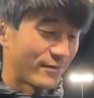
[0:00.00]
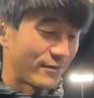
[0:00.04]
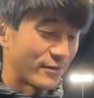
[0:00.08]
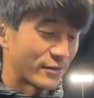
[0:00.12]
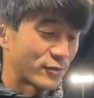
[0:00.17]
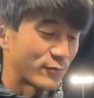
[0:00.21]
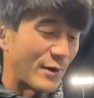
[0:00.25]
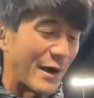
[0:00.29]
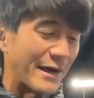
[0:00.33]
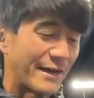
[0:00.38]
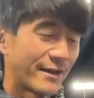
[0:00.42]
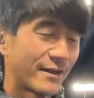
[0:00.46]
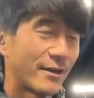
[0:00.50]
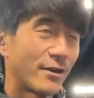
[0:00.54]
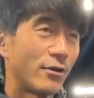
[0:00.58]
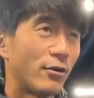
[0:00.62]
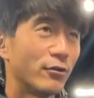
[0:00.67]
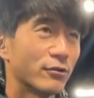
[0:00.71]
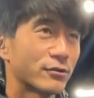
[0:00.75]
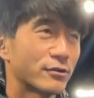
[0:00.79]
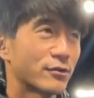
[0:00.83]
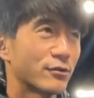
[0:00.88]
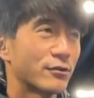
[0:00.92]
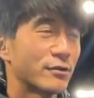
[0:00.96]
this racket
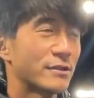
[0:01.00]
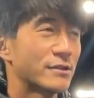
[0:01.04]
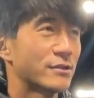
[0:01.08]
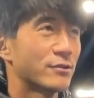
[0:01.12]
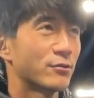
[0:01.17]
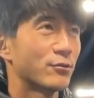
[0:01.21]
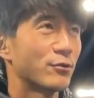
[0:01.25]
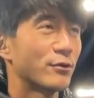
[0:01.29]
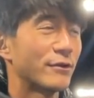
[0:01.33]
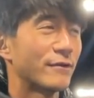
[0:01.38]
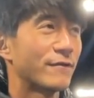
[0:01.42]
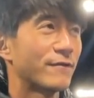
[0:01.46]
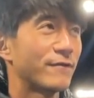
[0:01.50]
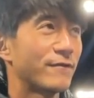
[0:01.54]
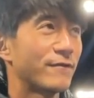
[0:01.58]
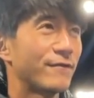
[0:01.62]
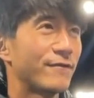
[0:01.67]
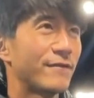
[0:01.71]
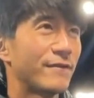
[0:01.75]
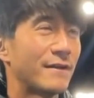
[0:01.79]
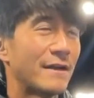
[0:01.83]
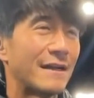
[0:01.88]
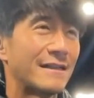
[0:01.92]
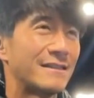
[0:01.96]
also doesn't really,
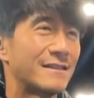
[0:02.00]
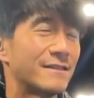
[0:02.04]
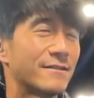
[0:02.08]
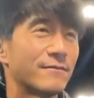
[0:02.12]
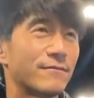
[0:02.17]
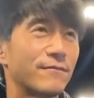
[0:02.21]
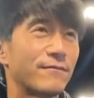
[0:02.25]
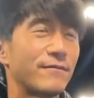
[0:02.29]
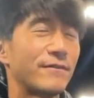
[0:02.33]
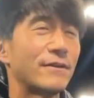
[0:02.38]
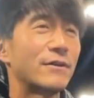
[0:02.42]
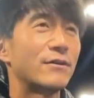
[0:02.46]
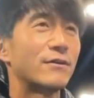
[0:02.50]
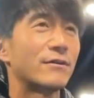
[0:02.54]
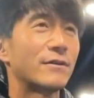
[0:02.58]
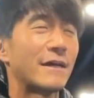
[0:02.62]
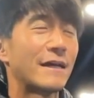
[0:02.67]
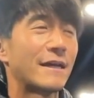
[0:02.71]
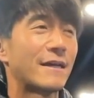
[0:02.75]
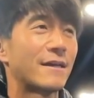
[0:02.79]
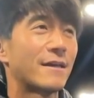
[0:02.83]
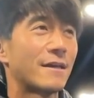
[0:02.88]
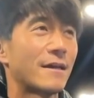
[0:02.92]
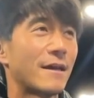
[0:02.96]
I didn't feel
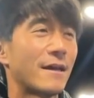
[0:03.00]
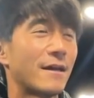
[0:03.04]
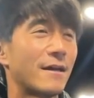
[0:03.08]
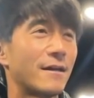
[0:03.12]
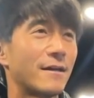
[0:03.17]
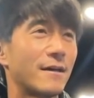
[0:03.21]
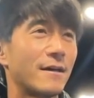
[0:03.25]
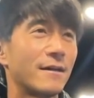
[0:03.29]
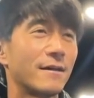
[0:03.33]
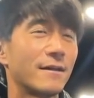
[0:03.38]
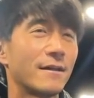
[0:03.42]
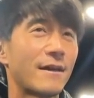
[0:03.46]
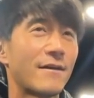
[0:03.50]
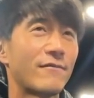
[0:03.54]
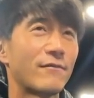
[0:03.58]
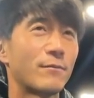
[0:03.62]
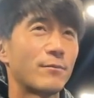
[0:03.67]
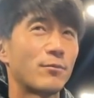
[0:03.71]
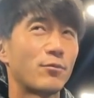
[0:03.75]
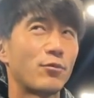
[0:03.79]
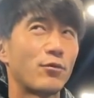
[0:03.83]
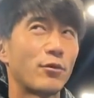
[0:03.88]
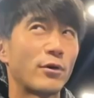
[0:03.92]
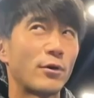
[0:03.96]
like an
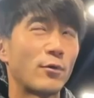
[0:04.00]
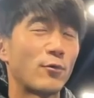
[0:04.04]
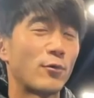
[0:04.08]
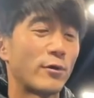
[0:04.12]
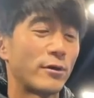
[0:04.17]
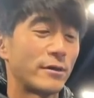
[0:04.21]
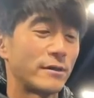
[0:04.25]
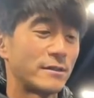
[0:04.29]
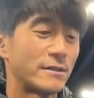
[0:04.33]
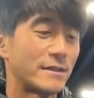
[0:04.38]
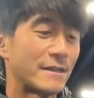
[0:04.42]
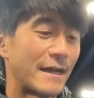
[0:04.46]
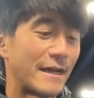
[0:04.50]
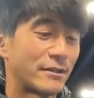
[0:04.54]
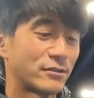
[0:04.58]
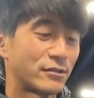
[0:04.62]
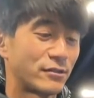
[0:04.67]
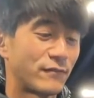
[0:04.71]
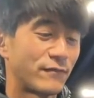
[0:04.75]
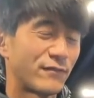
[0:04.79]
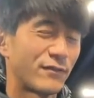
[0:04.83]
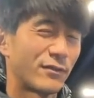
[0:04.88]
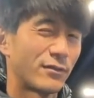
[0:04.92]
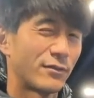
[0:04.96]
11.1. It did
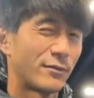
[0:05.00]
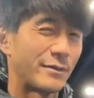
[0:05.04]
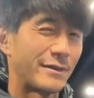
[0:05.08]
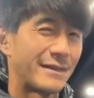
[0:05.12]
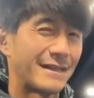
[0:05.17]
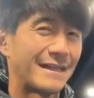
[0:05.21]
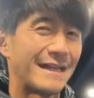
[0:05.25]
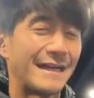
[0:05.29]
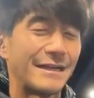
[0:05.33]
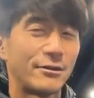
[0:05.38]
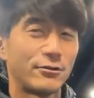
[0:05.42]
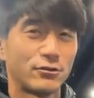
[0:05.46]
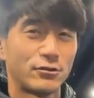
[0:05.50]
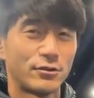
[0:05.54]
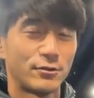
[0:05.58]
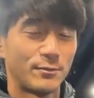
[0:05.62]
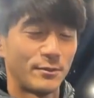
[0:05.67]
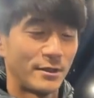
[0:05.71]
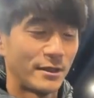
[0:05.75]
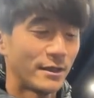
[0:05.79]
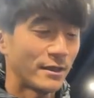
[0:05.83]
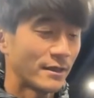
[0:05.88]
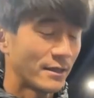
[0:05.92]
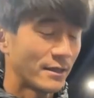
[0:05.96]
actually feel a little bit lighter to me.